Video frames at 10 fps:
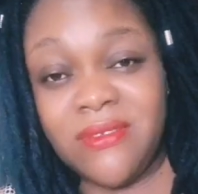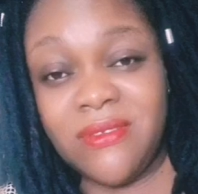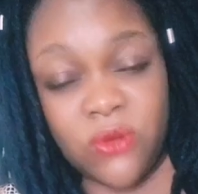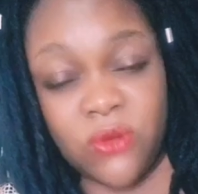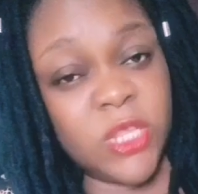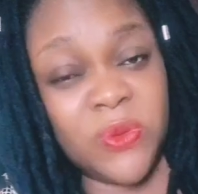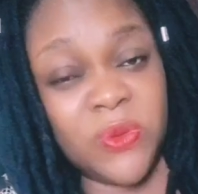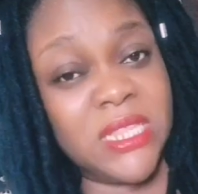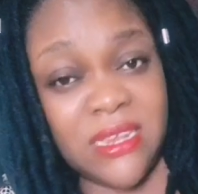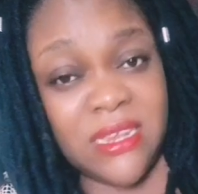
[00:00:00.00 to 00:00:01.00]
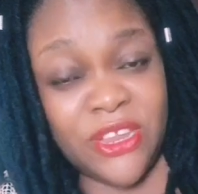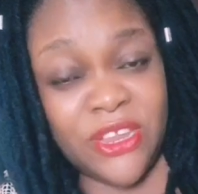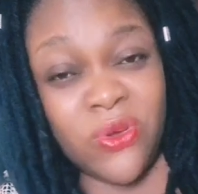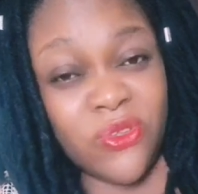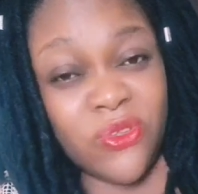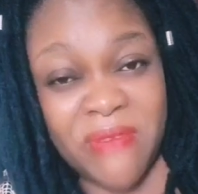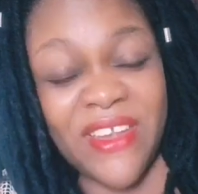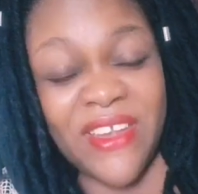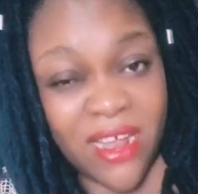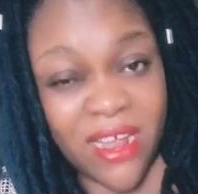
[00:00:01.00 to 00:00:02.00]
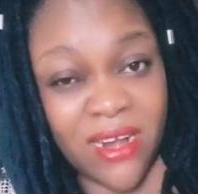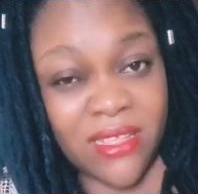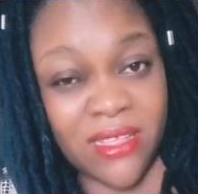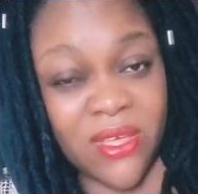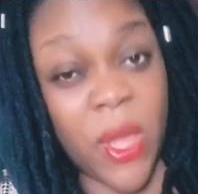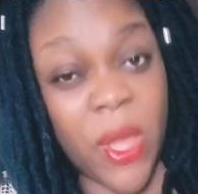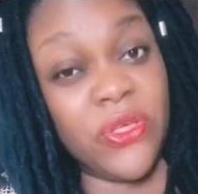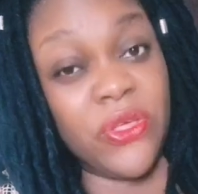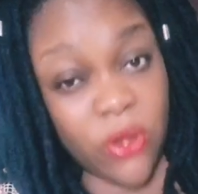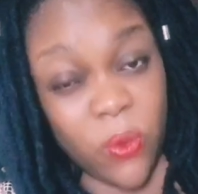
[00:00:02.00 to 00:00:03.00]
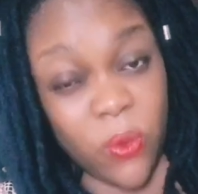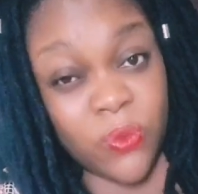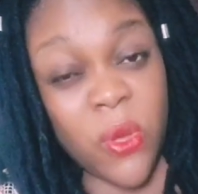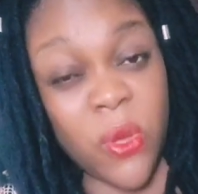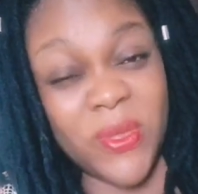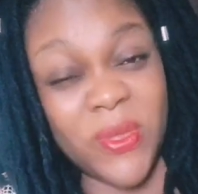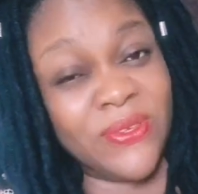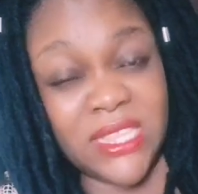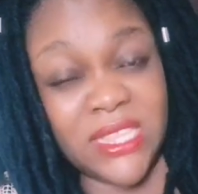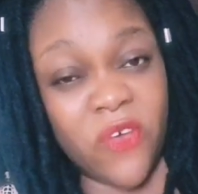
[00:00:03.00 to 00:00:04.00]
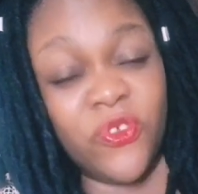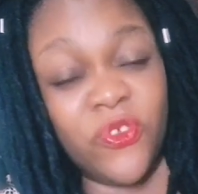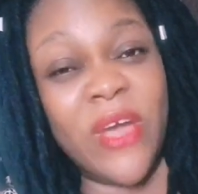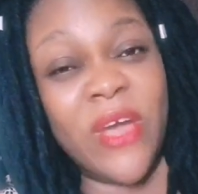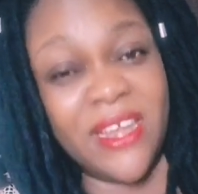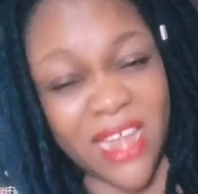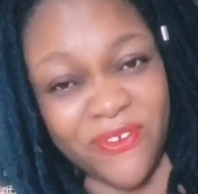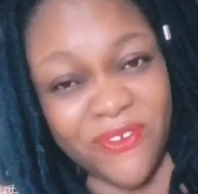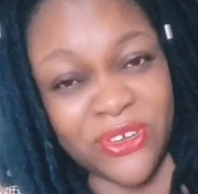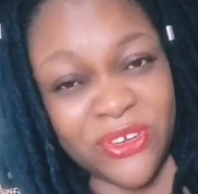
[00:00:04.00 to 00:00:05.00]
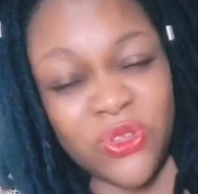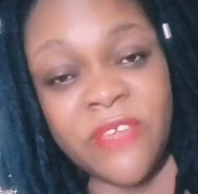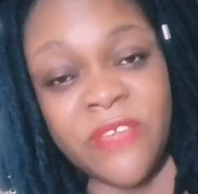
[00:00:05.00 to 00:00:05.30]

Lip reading: don't promise a lady you're going to marry her when you know within yourself you are never, you don't, in